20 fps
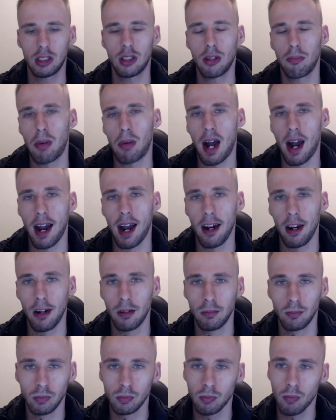by
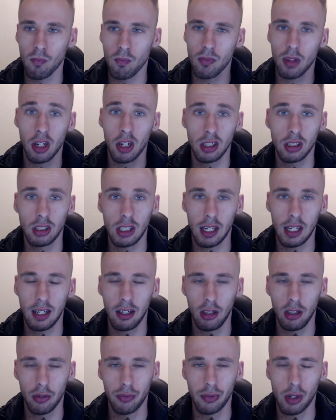checking your
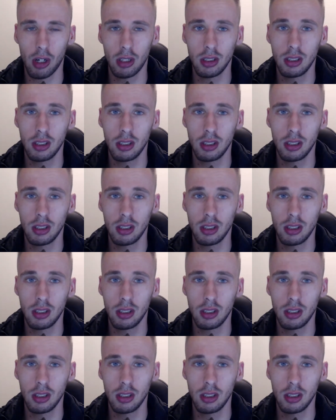VODs.